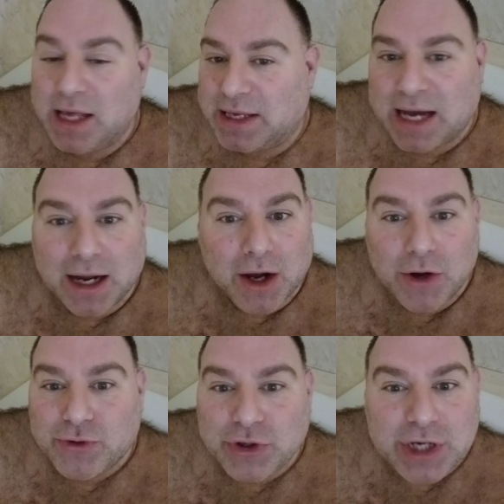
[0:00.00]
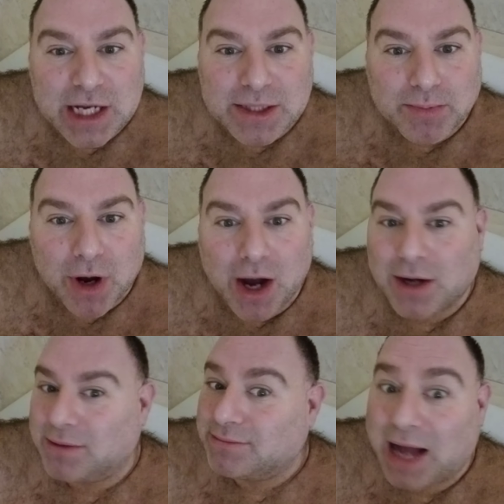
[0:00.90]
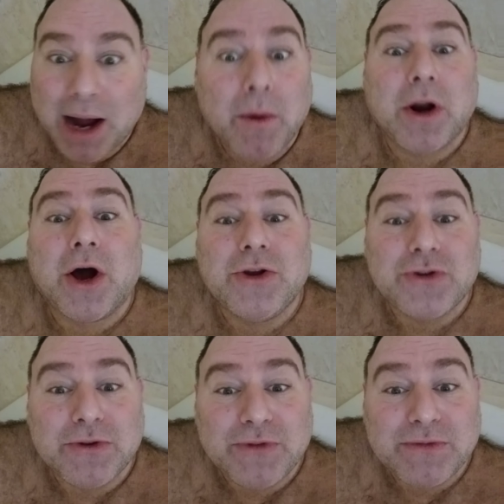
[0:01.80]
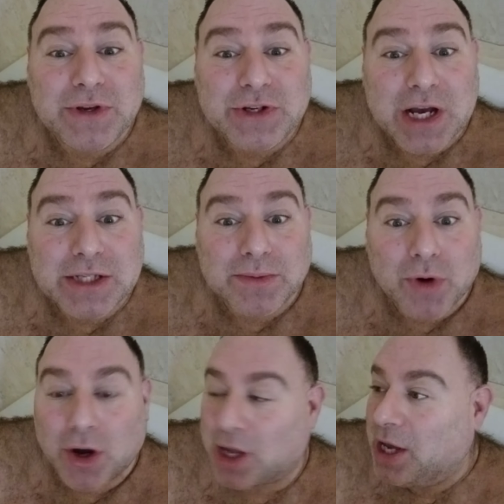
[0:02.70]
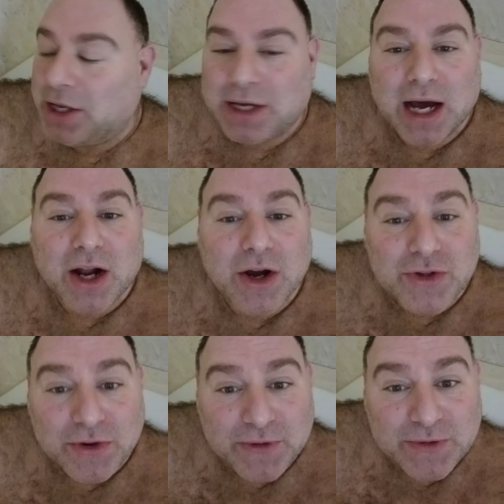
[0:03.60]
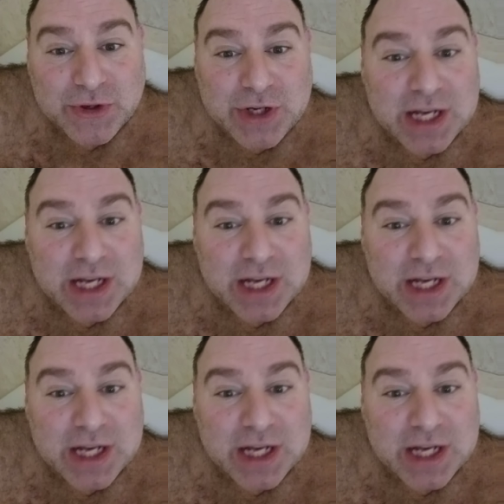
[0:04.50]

You got 100 shares of PROG, I want 150 shares of PROG. You got 150